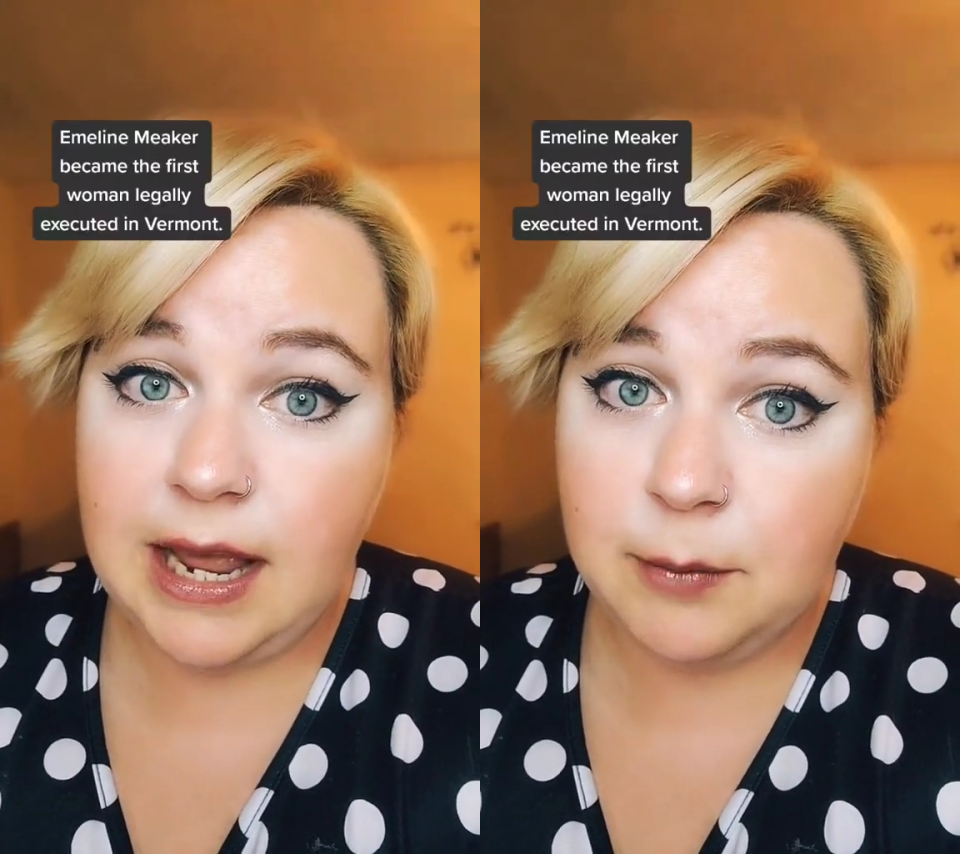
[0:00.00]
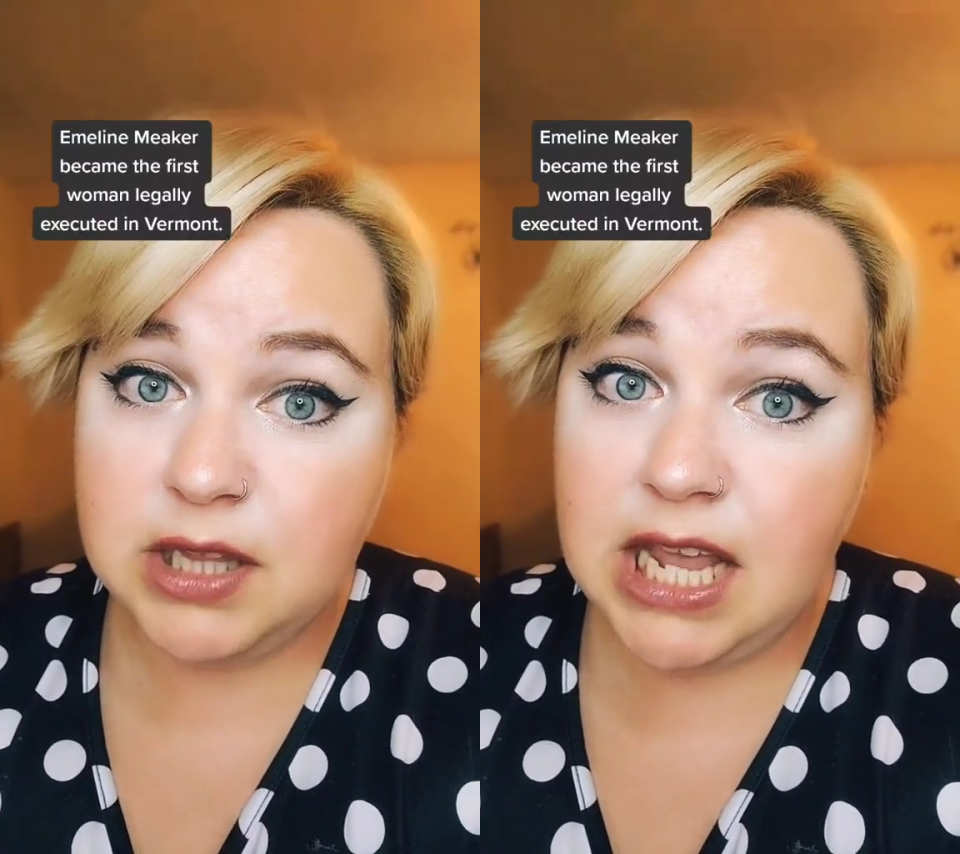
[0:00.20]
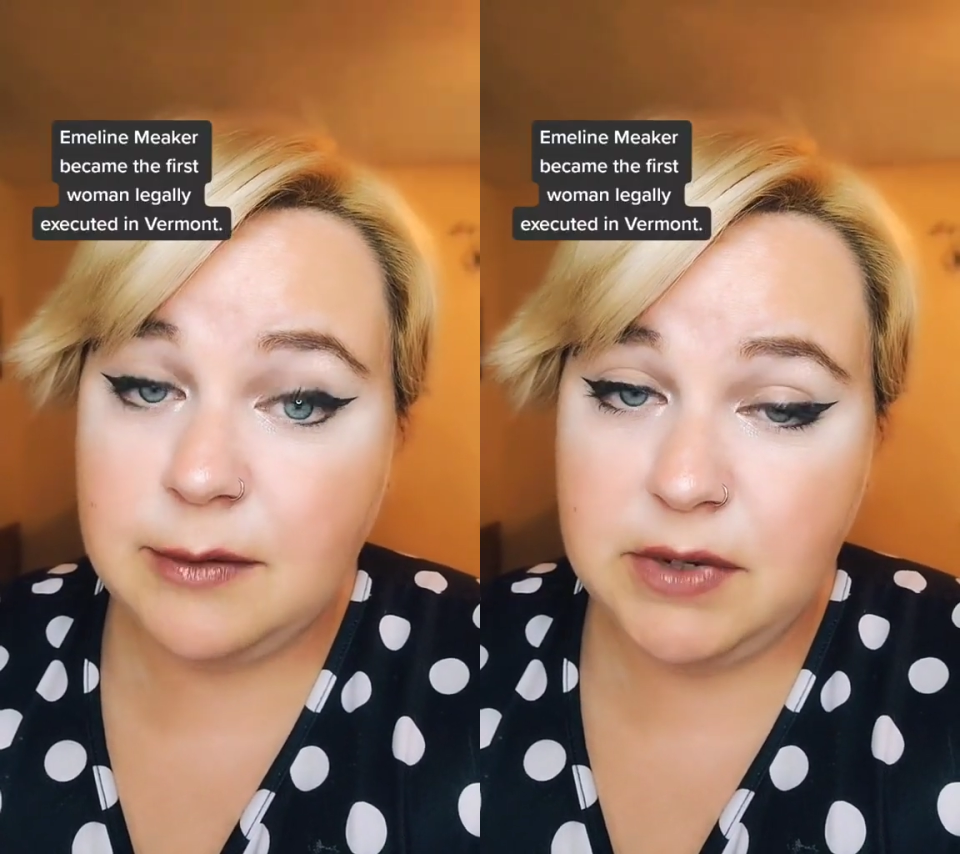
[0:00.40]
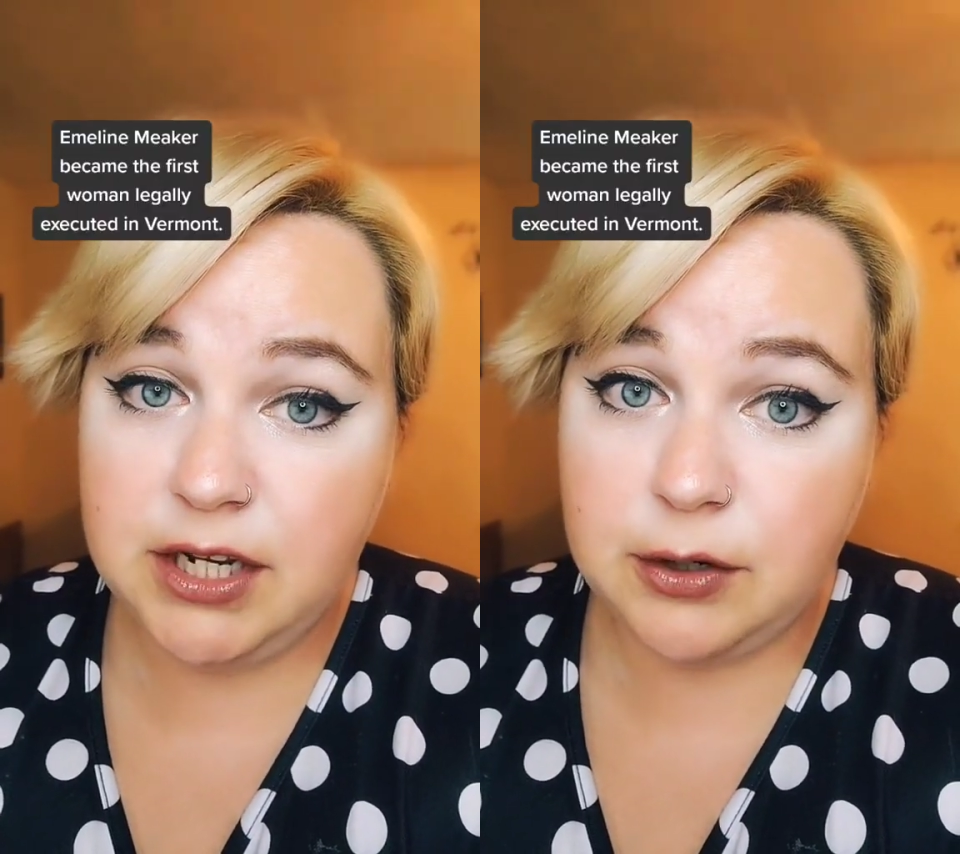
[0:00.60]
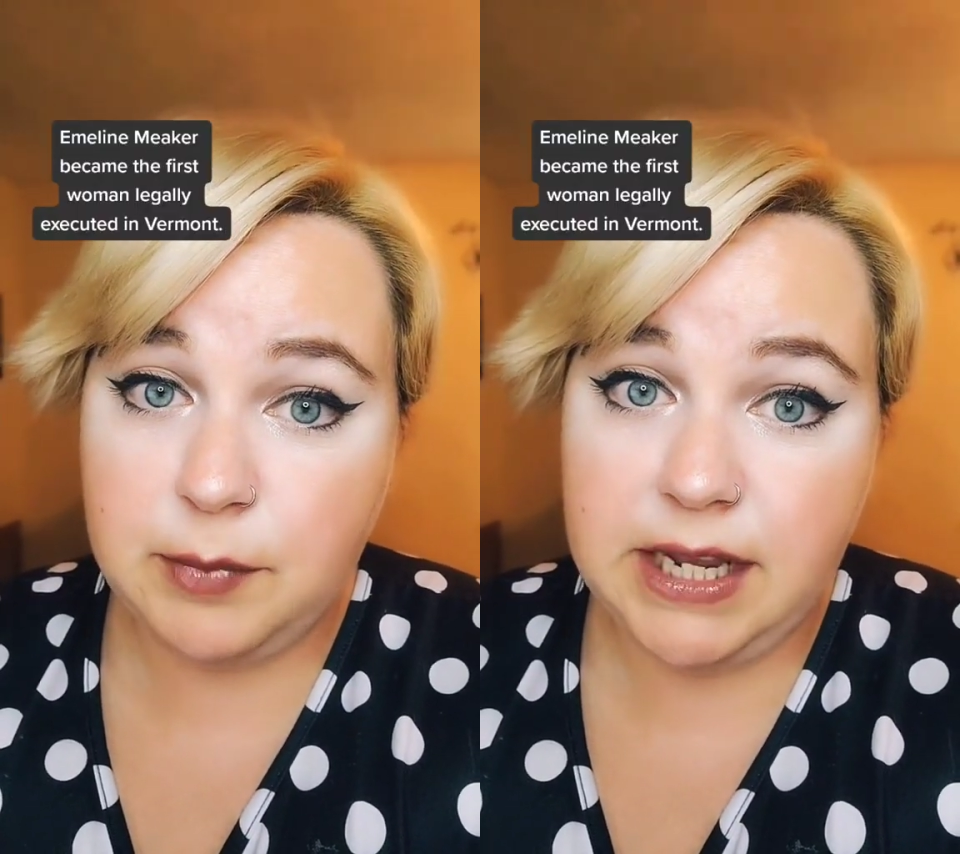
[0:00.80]
Emeline
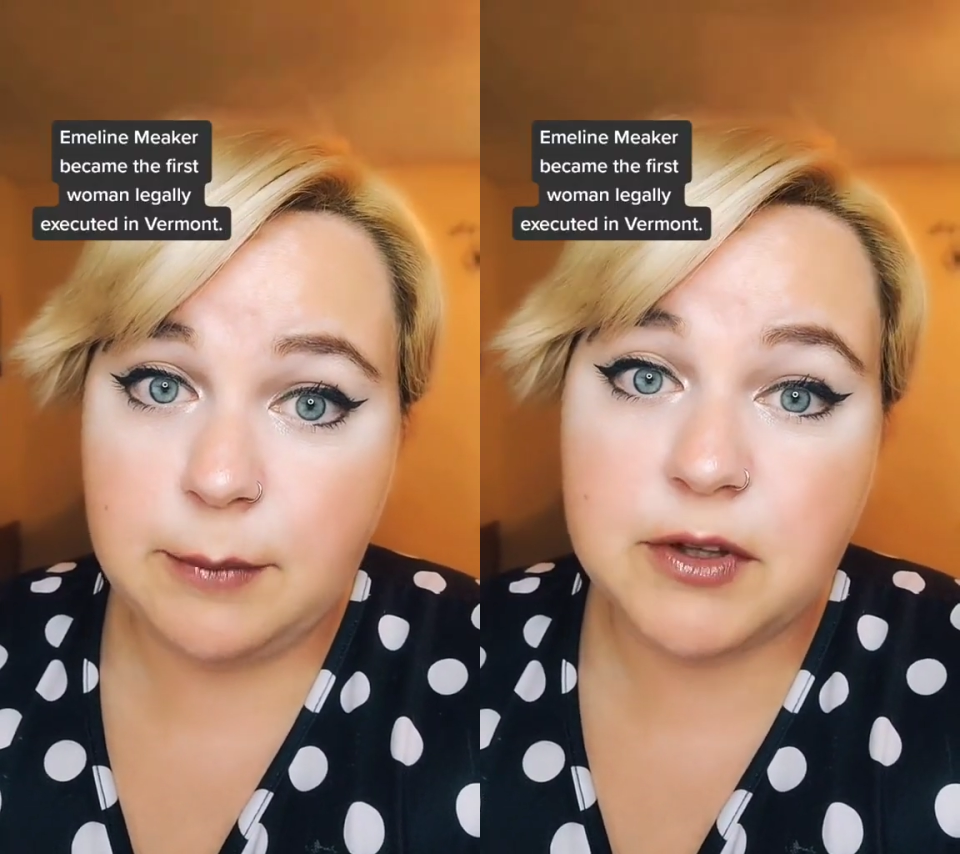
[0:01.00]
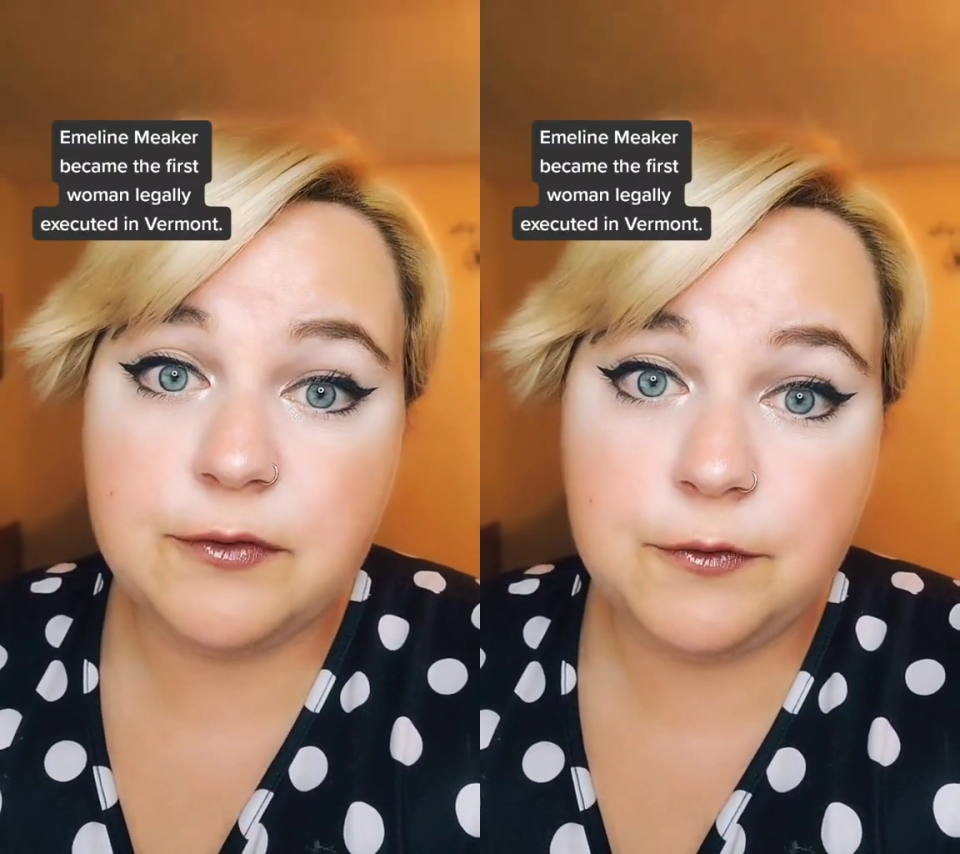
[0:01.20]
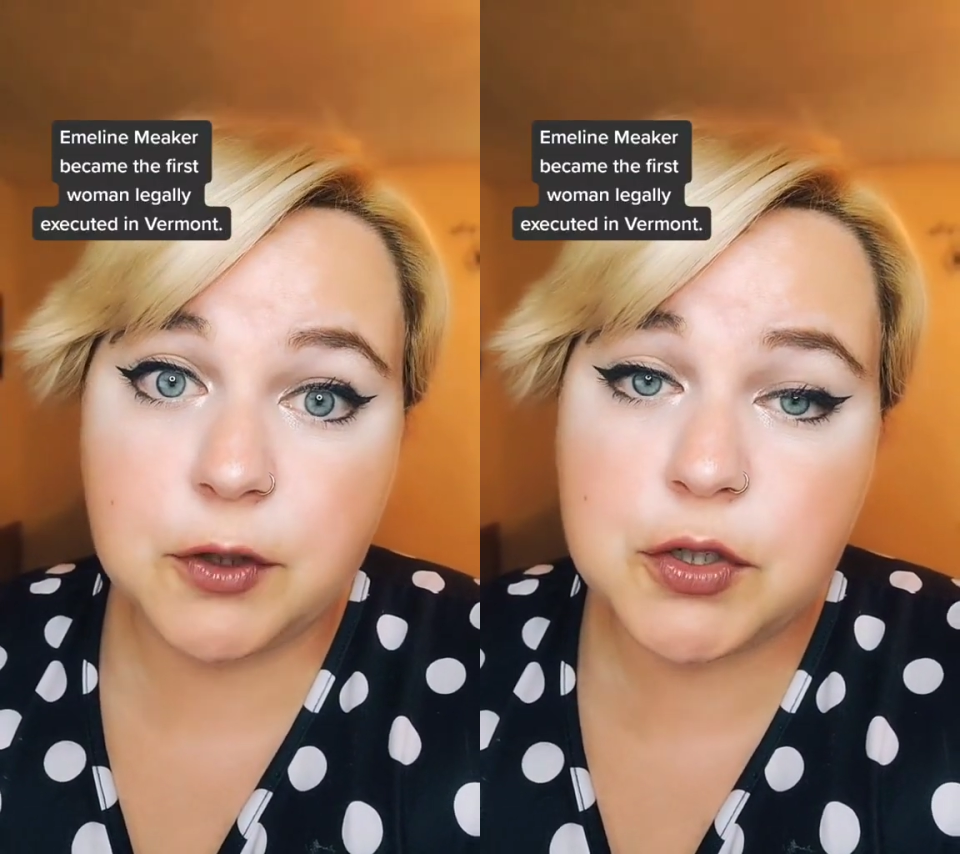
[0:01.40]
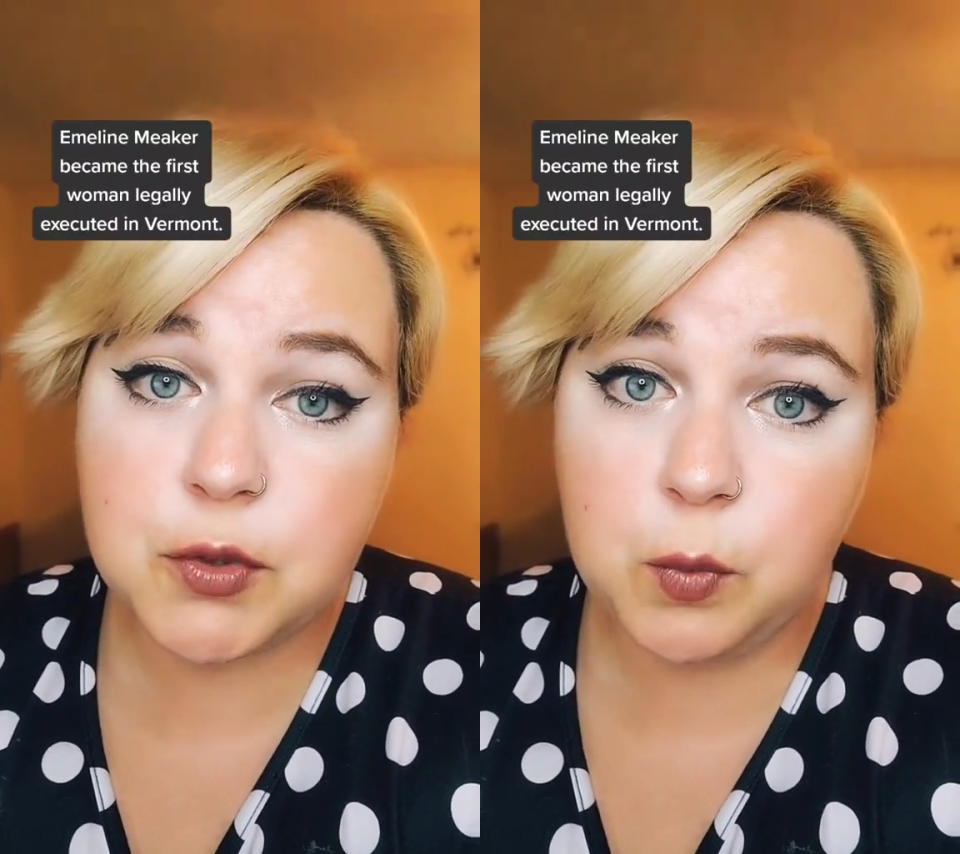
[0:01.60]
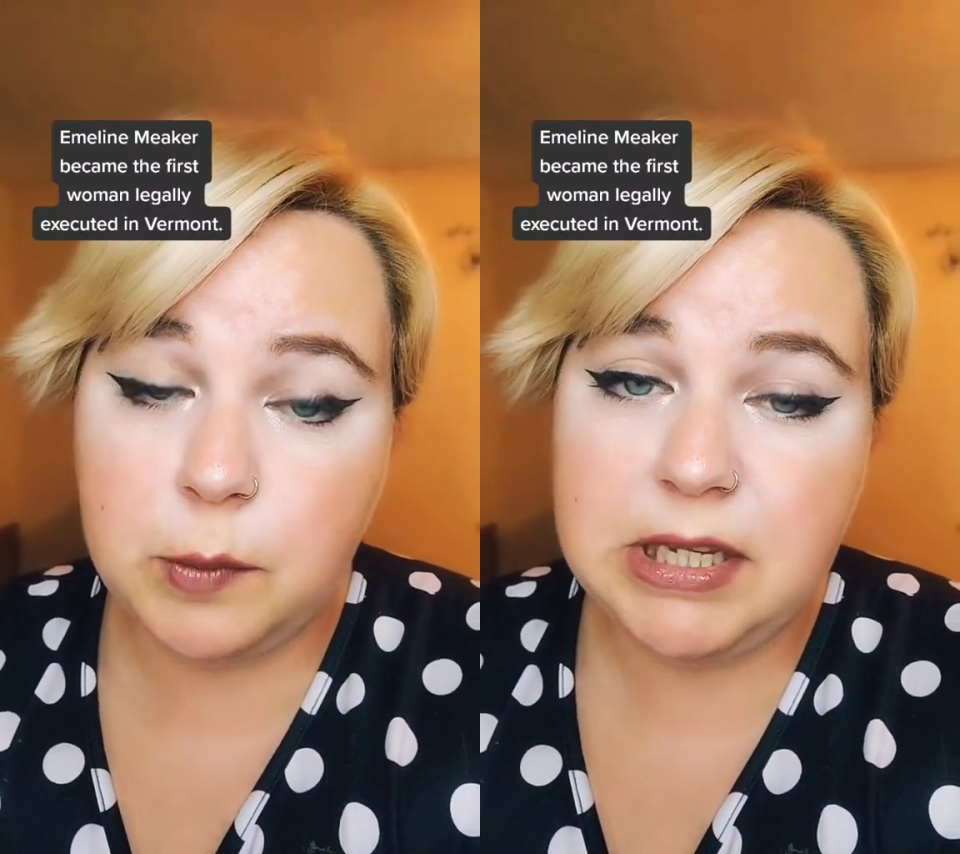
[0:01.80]
Meaker became the
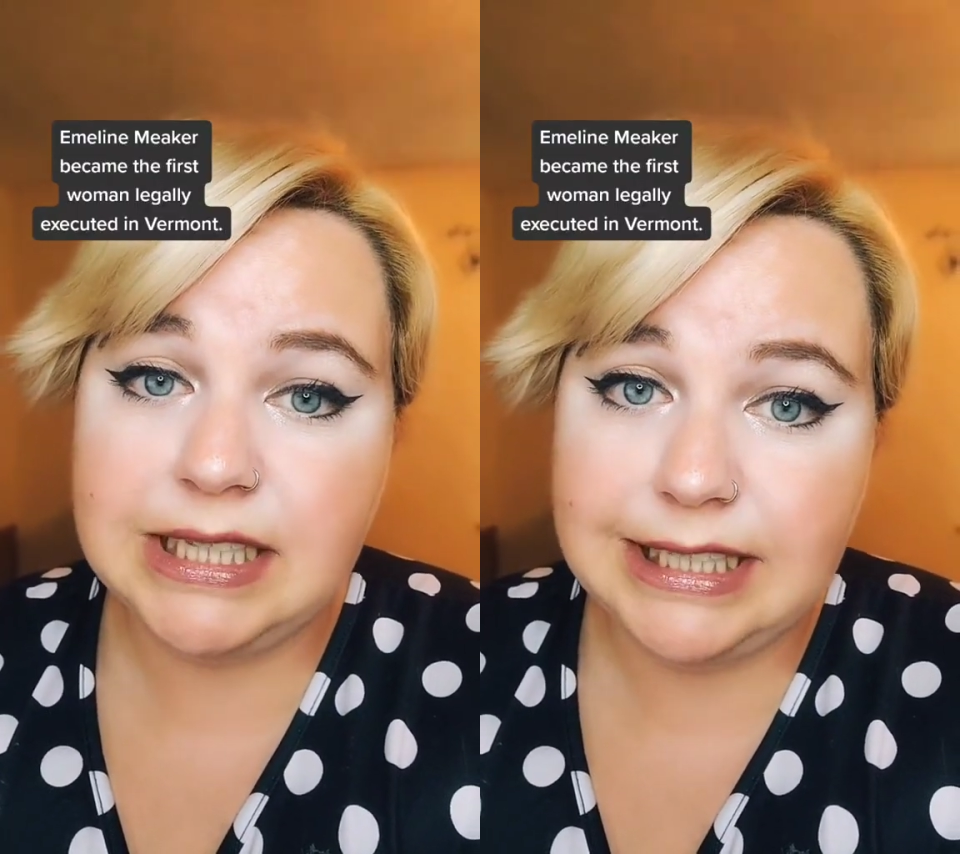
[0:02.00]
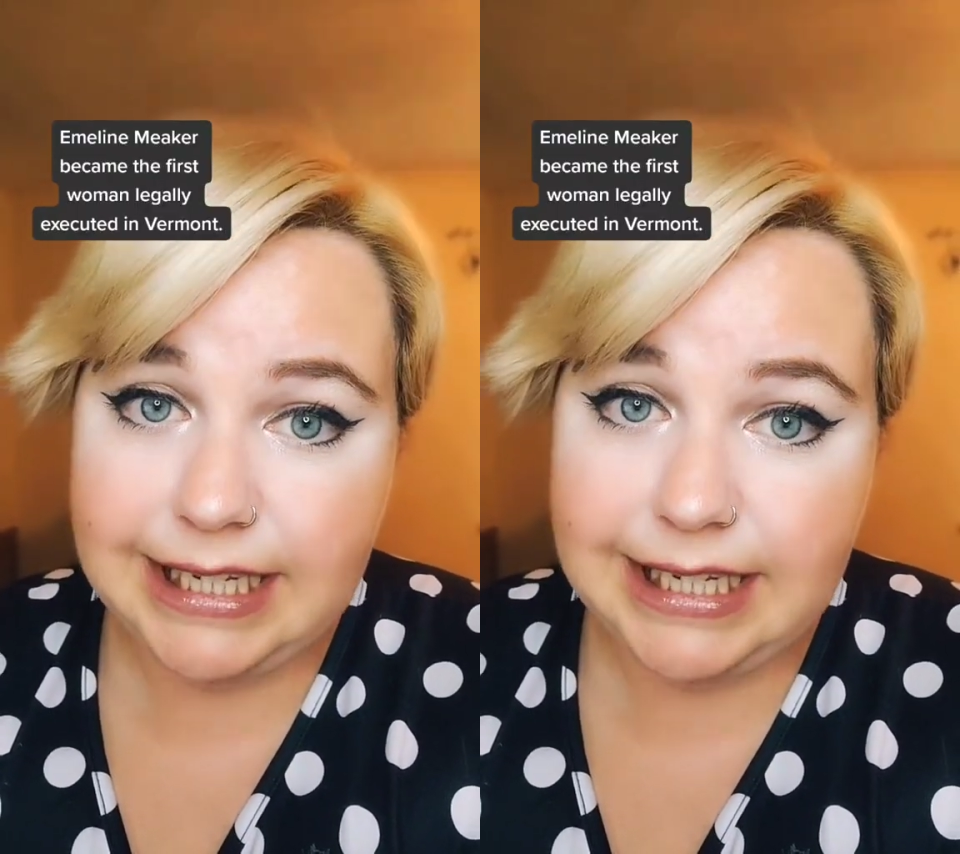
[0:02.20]
first woman